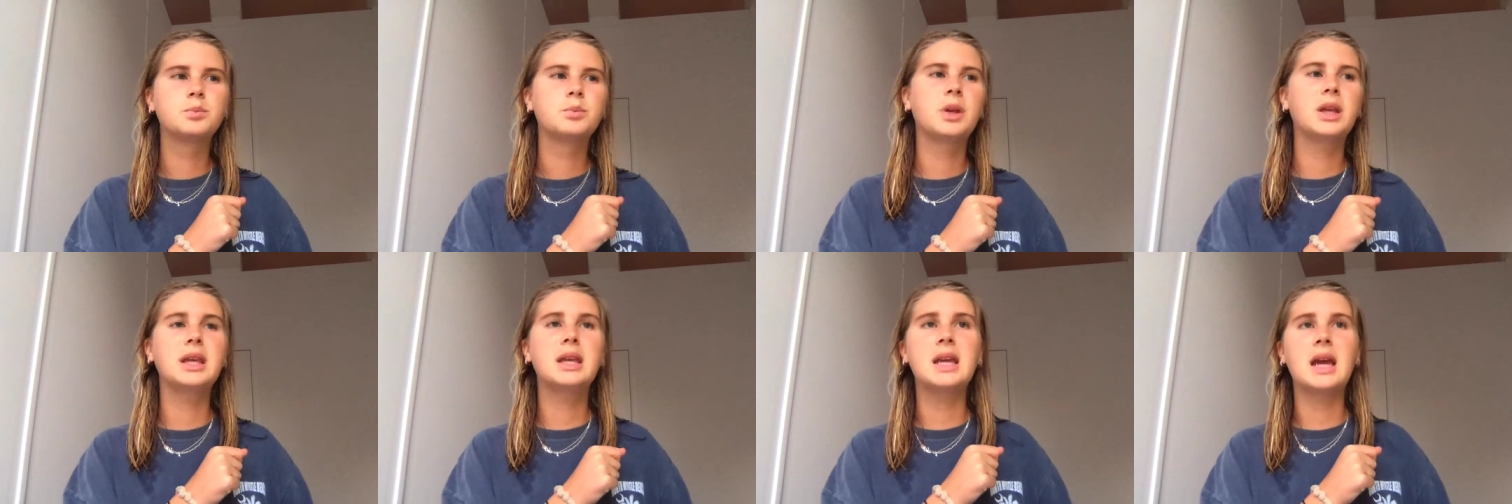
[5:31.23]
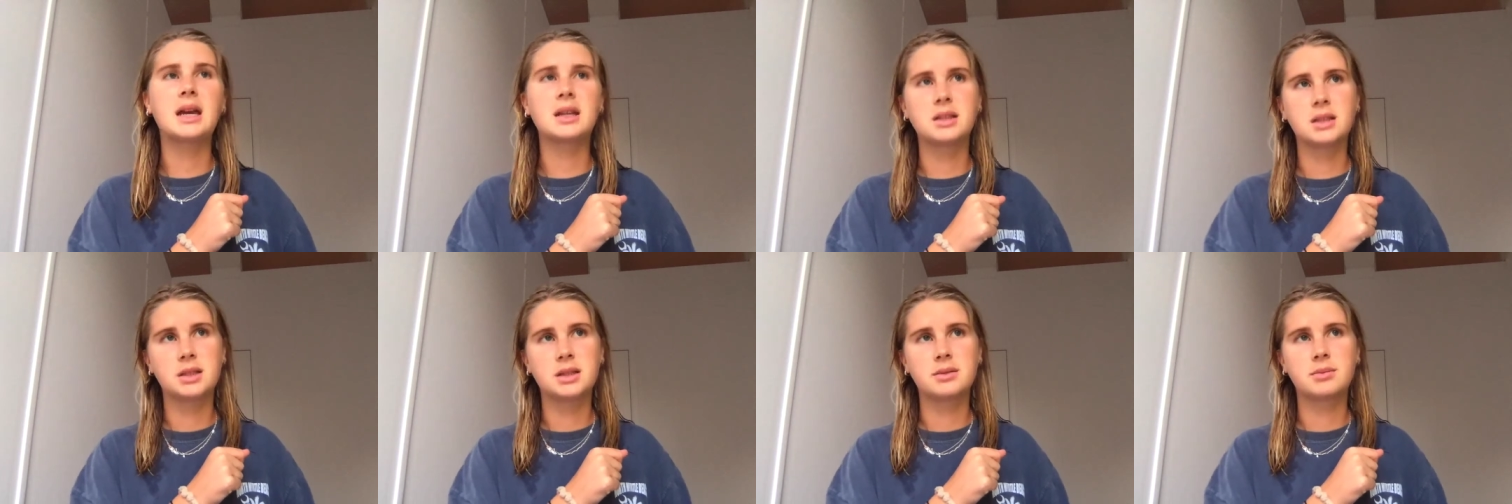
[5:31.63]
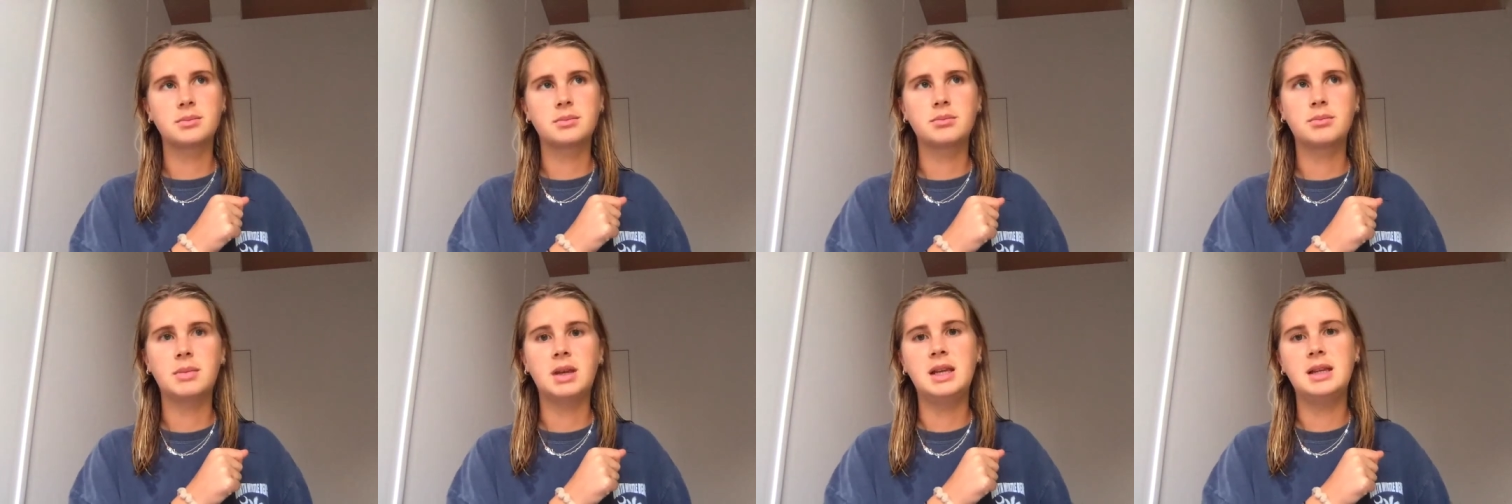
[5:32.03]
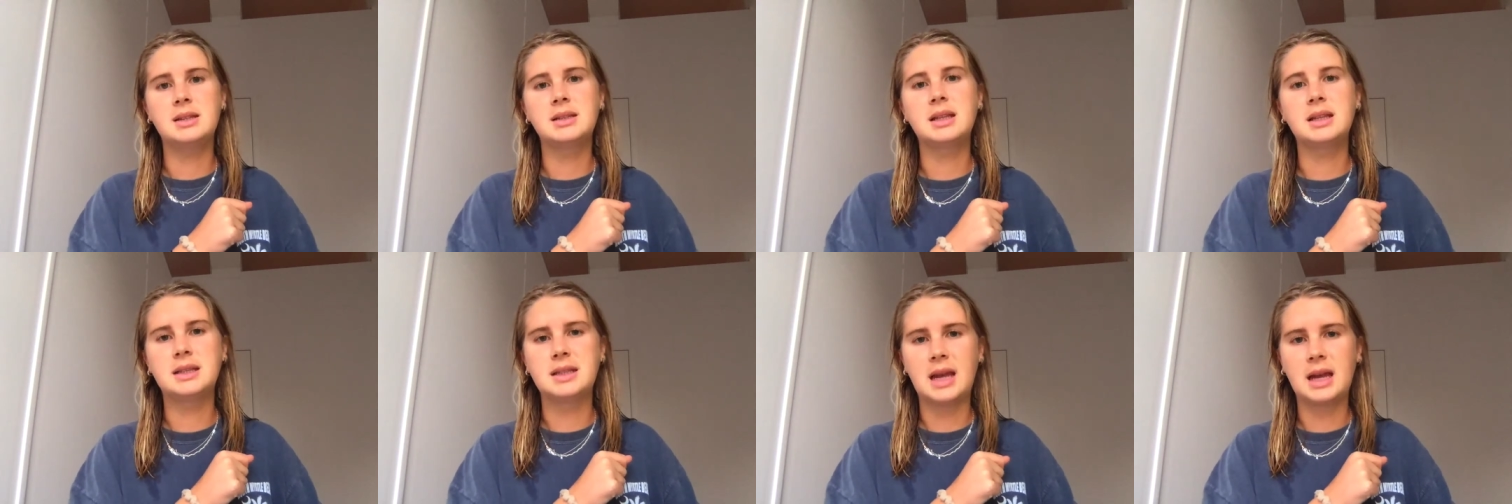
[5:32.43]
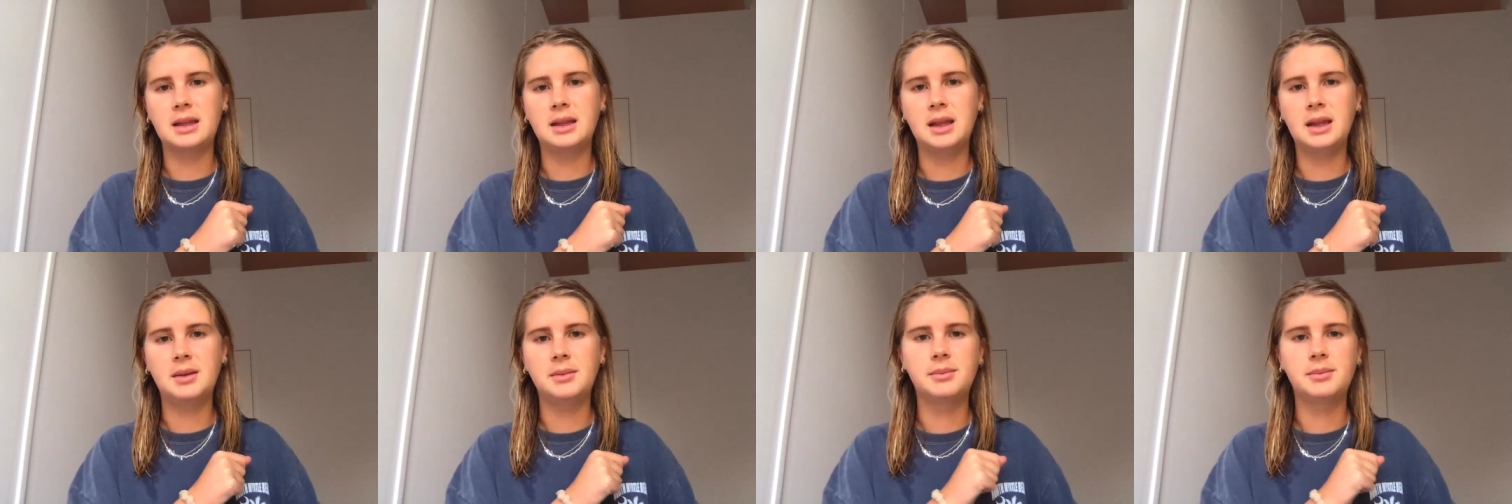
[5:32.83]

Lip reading: "Yes," he said sadly.